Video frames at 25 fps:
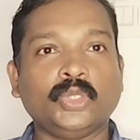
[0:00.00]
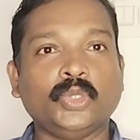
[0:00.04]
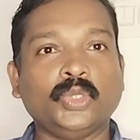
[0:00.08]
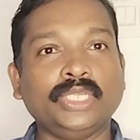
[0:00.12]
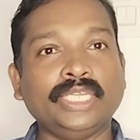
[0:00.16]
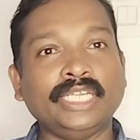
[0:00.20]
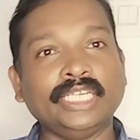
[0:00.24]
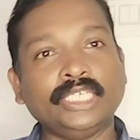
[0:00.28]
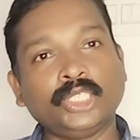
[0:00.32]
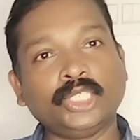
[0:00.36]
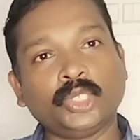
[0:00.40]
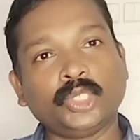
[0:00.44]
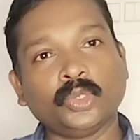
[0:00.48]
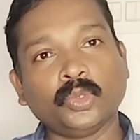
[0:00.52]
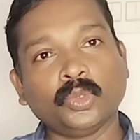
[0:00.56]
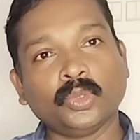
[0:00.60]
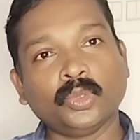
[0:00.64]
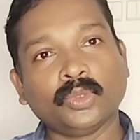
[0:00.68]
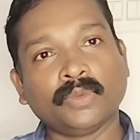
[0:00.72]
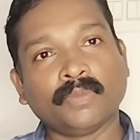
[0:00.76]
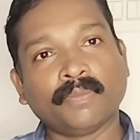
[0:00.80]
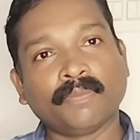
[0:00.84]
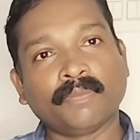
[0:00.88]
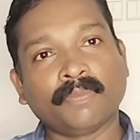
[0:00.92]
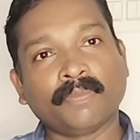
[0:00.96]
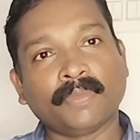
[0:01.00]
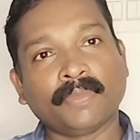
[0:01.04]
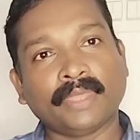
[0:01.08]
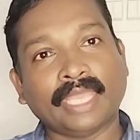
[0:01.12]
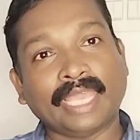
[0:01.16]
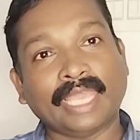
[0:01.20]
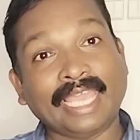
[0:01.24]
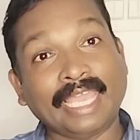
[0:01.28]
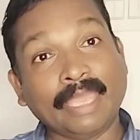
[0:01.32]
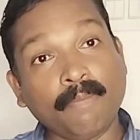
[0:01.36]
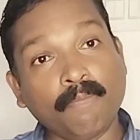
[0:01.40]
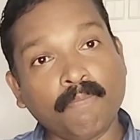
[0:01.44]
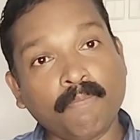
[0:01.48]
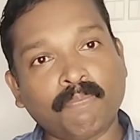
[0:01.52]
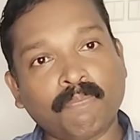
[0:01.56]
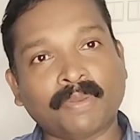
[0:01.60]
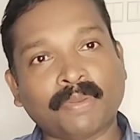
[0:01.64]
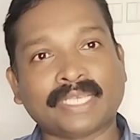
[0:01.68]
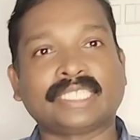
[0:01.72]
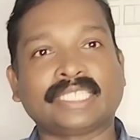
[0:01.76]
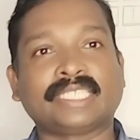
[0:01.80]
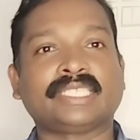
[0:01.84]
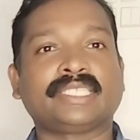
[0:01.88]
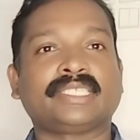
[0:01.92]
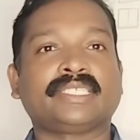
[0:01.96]
need to
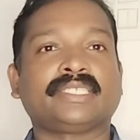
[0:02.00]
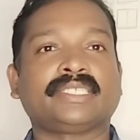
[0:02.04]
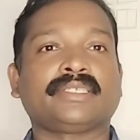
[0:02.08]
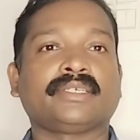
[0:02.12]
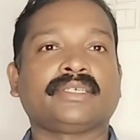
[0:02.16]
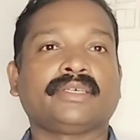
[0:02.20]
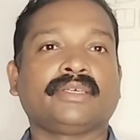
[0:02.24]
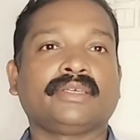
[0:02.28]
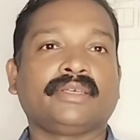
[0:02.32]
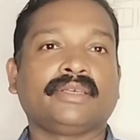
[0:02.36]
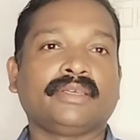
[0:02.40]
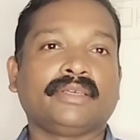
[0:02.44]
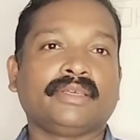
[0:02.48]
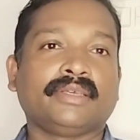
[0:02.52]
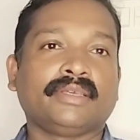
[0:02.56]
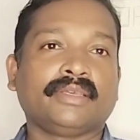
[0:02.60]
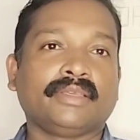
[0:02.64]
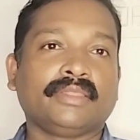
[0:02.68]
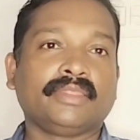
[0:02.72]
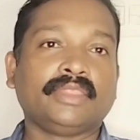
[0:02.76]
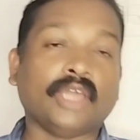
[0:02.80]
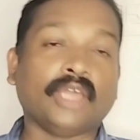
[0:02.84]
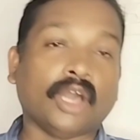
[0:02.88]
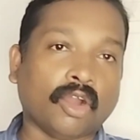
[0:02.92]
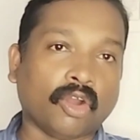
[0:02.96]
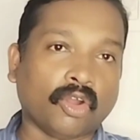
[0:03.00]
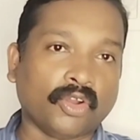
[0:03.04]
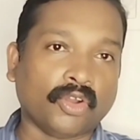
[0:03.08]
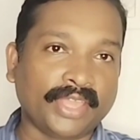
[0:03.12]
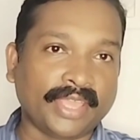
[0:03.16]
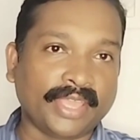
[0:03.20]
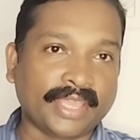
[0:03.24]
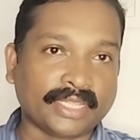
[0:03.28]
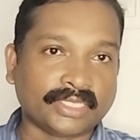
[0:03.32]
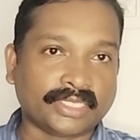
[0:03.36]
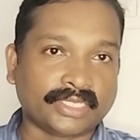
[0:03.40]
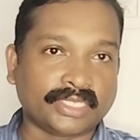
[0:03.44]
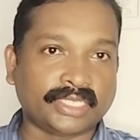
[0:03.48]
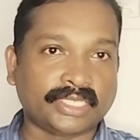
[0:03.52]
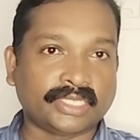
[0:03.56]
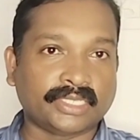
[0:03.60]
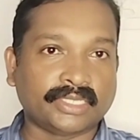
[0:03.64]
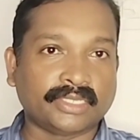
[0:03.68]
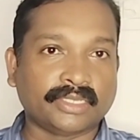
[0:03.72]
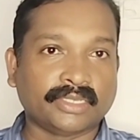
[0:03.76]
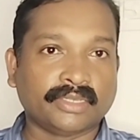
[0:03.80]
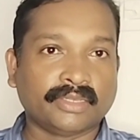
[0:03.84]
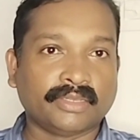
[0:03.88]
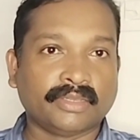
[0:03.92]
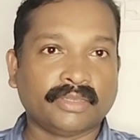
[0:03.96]
impress the audience
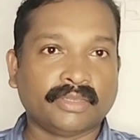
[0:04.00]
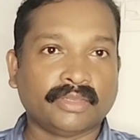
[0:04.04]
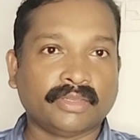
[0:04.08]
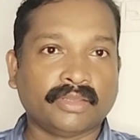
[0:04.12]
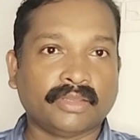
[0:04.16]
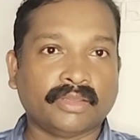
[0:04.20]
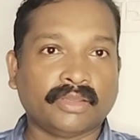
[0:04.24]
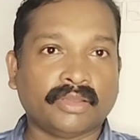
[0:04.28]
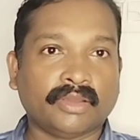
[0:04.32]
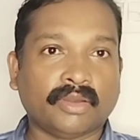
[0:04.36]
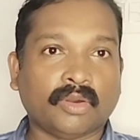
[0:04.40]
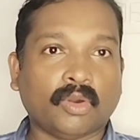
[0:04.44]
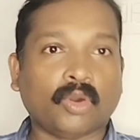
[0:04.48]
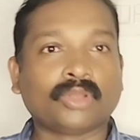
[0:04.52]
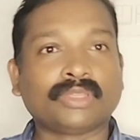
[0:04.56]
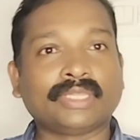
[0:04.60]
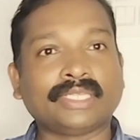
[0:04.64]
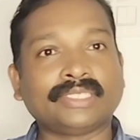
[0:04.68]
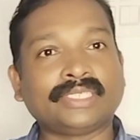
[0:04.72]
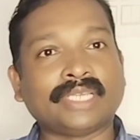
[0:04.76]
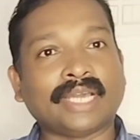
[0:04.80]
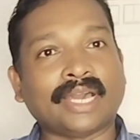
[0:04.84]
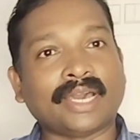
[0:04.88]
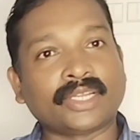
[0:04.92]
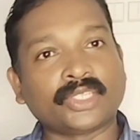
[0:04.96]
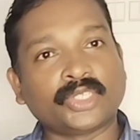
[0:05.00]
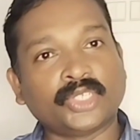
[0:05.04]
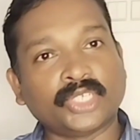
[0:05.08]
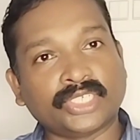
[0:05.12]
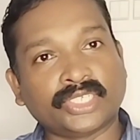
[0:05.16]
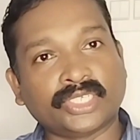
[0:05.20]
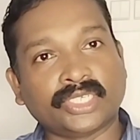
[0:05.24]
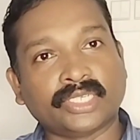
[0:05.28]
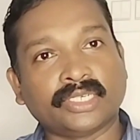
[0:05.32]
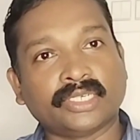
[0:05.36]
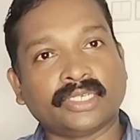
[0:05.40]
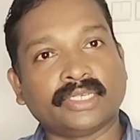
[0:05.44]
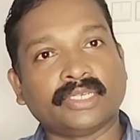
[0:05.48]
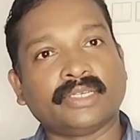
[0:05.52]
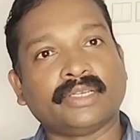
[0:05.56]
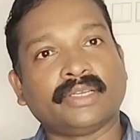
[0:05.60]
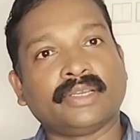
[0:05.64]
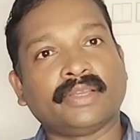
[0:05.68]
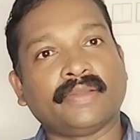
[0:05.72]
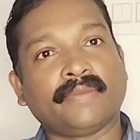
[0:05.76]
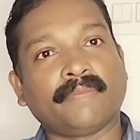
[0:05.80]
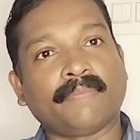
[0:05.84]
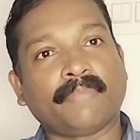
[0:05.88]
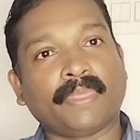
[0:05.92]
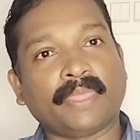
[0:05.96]
or the target
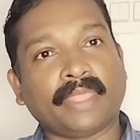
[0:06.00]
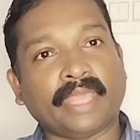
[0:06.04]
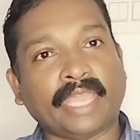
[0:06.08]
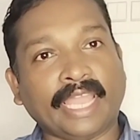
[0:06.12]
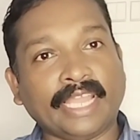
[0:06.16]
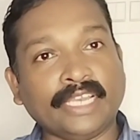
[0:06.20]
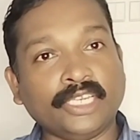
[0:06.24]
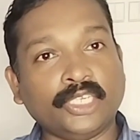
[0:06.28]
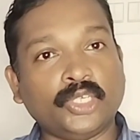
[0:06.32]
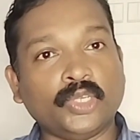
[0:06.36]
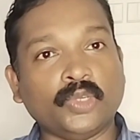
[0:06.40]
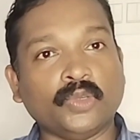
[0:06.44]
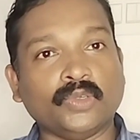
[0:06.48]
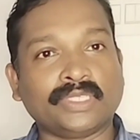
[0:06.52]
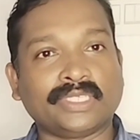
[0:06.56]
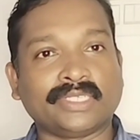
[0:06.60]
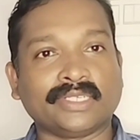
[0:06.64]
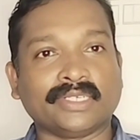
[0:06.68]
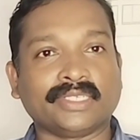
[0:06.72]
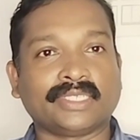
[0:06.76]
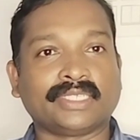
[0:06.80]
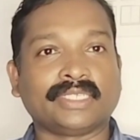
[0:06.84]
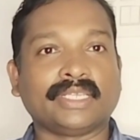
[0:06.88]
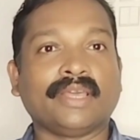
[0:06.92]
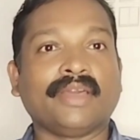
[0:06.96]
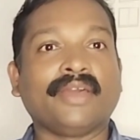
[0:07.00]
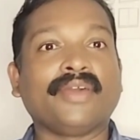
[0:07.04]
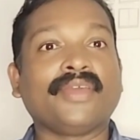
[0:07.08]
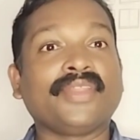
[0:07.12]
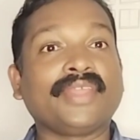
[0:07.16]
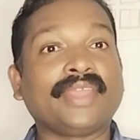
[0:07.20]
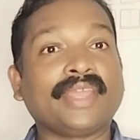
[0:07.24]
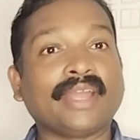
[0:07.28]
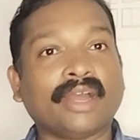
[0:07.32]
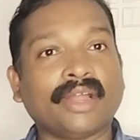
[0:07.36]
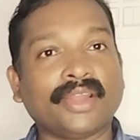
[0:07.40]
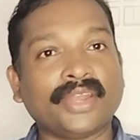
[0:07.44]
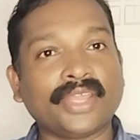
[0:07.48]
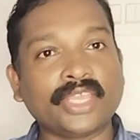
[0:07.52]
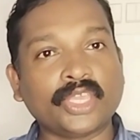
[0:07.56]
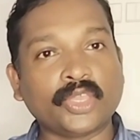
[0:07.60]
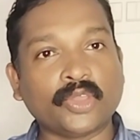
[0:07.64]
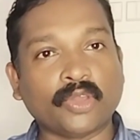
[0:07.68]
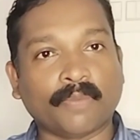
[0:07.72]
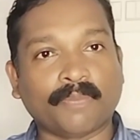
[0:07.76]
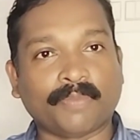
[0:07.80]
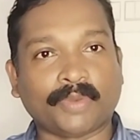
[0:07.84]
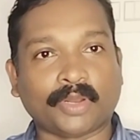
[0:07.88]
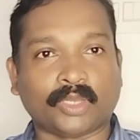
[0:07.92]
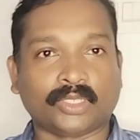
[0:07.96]
end users regarding
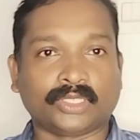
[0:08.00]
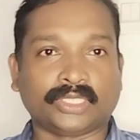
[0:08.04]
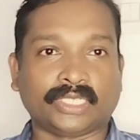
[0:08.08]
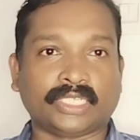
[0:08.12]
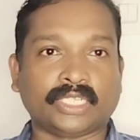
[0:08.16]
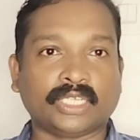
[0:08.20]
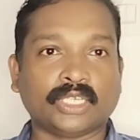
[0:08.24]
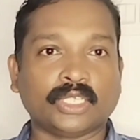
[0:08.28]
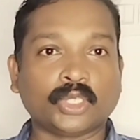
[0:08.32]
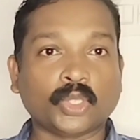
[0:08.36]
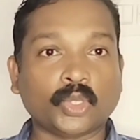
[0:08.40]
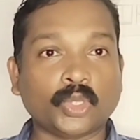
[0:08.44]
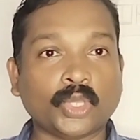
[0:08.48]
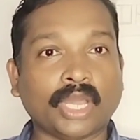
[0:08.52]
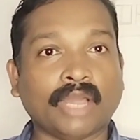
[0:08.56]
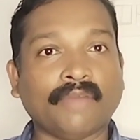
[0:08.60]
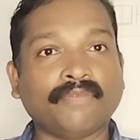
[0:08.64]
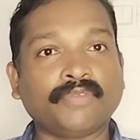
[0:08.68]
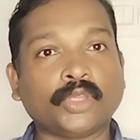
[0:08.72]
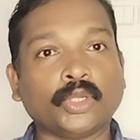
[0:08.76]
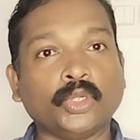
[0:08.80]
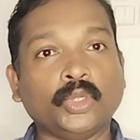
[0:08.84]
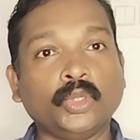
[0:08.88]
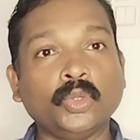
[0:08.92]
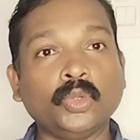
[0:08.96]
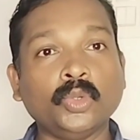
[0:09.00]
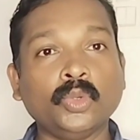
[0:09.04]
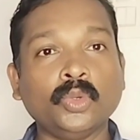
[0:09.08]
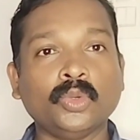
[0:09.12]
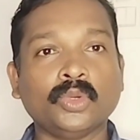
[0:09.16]
your project. So you have to do